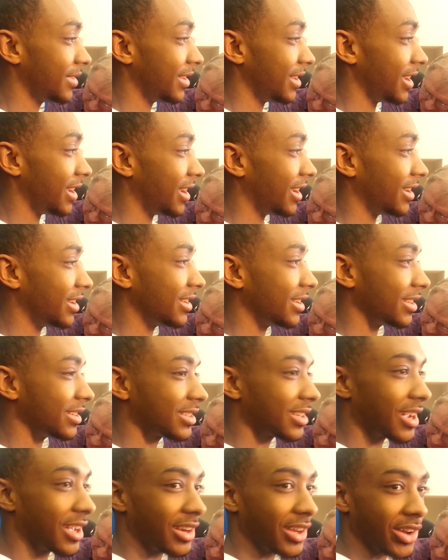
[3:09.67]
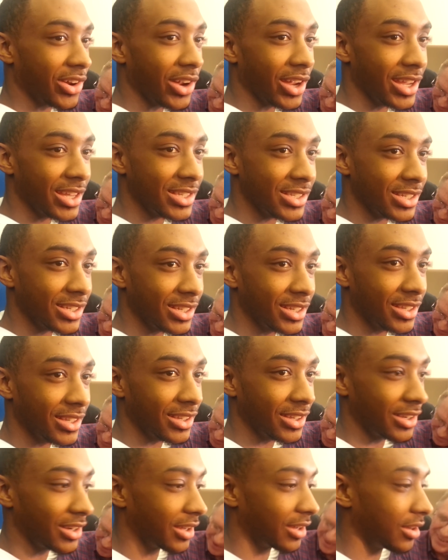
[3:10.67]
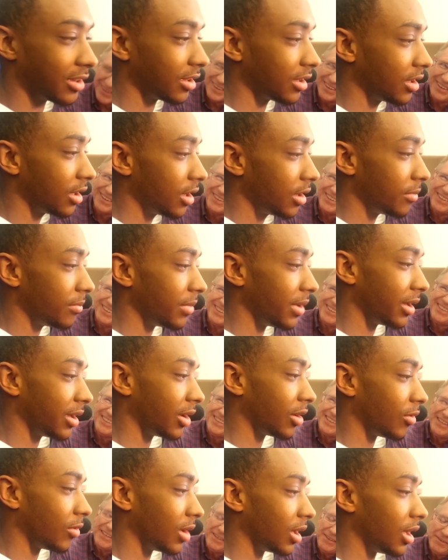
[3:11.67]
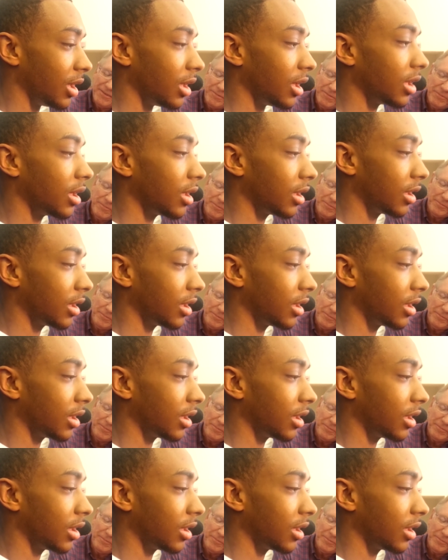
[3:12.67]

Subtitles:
Yeah, it's kind of crazy, you know, being away.